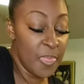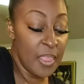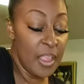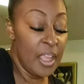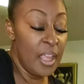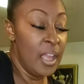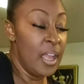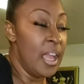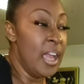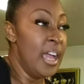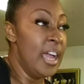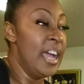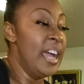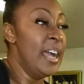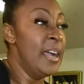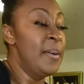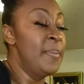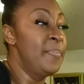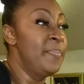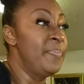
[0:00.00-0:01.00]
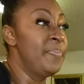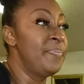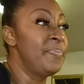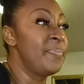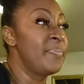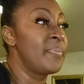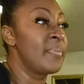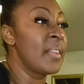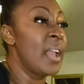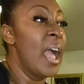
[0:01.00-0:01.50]
Um,
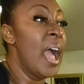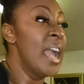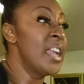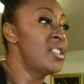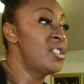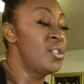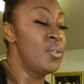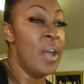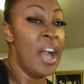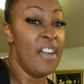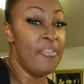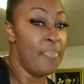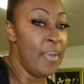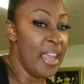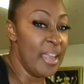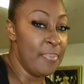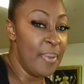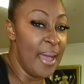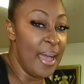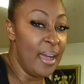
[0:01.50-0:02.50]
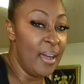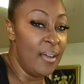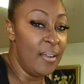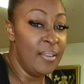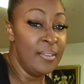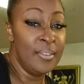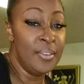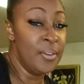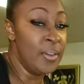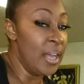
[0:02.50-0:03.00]
I do have PayPal. You
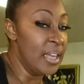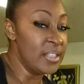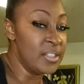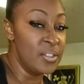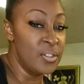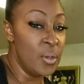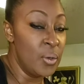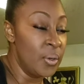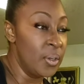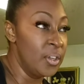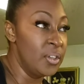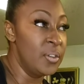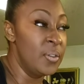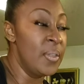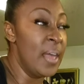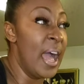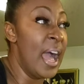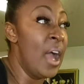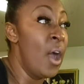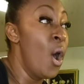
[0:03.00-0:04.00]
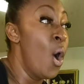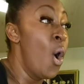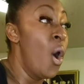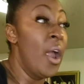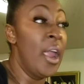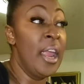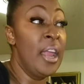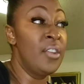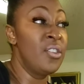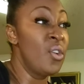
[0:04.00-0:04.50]
guys can totally do that.
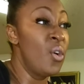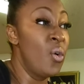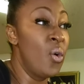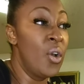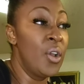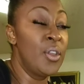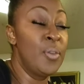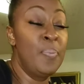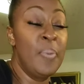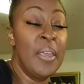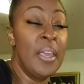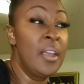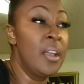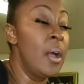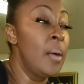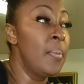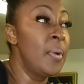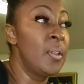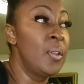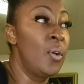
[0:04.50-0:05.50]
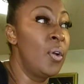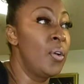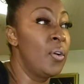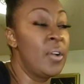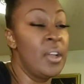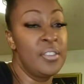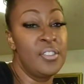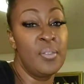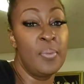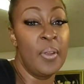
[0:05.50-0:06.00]
And or become a loyal
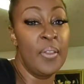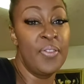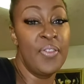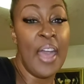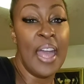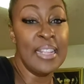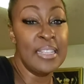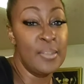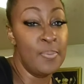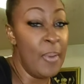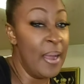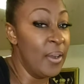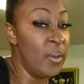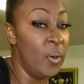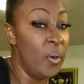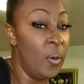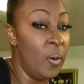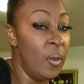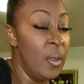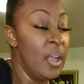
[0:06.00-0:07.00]
customer. That's my goal.